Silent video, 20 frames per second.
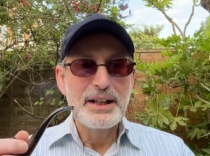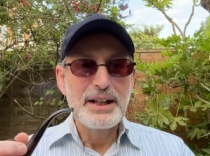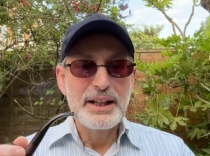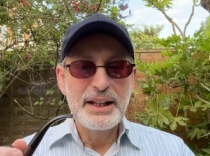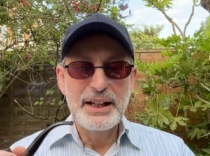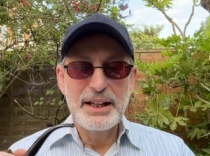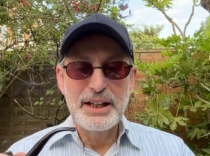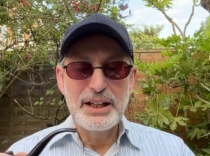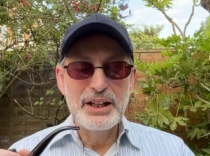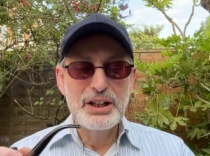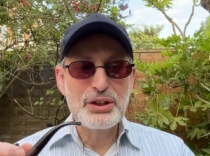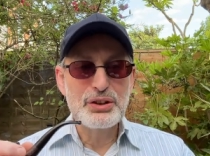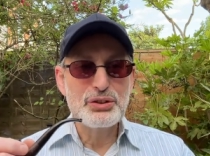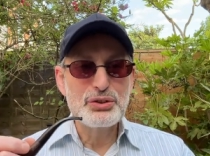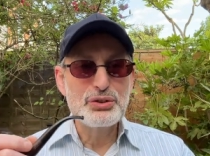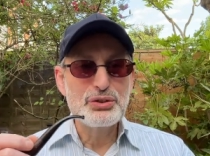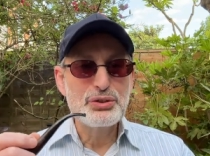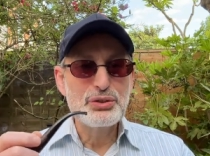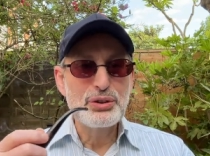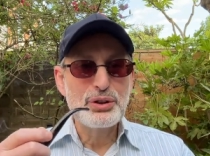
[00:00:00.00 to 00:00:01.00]

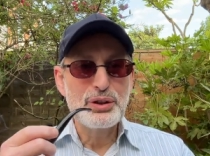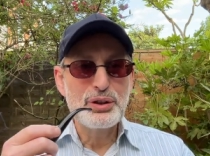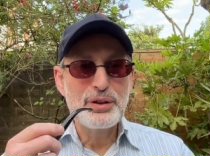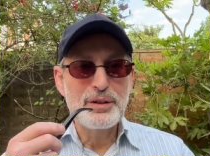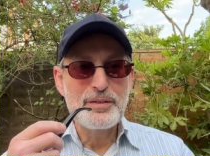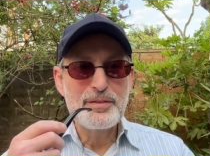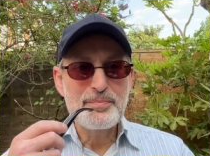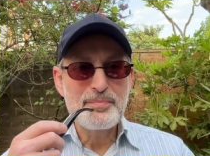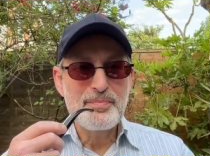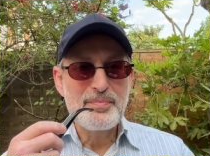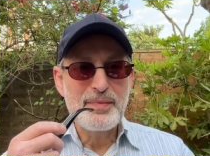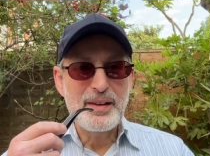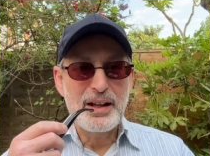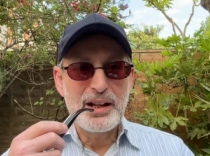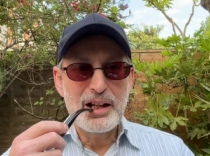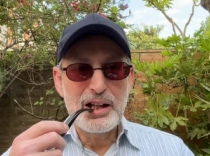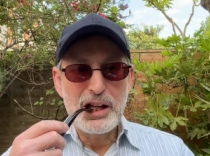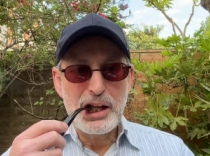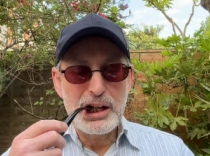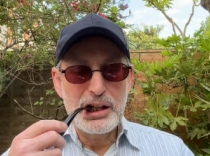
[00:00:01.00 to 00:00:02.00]
is
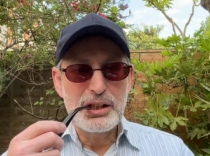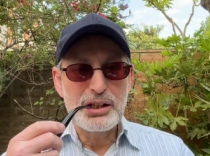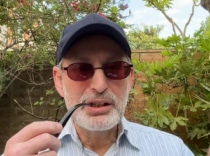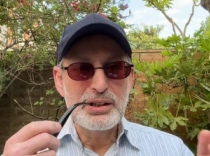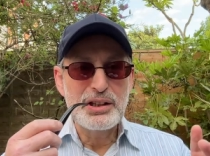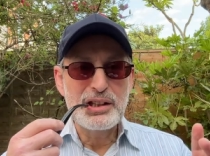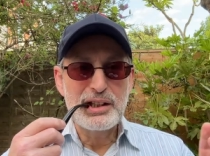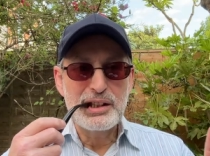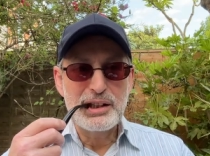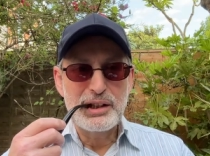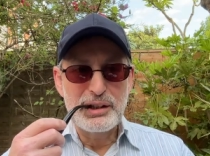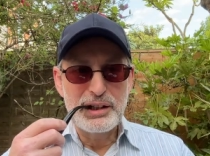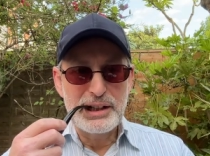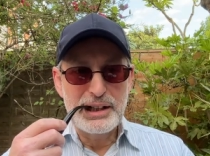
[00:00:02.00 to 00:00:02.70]
you